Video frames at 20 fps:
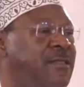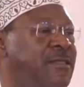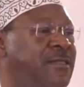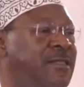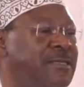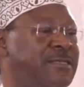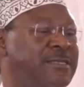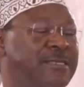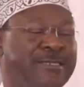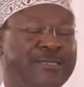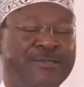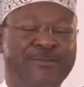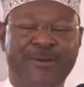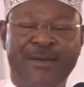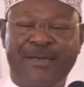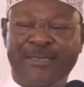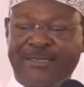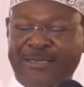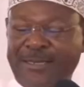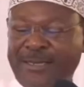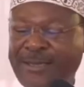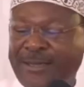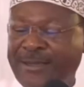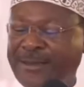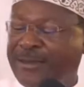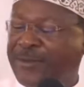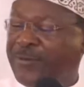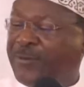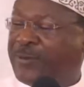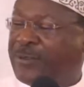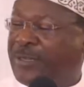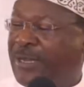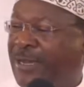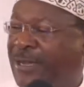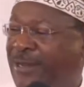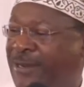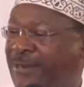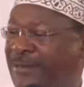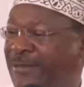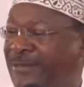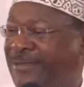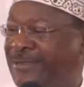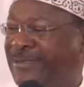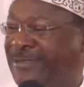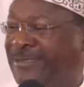This is my second iftar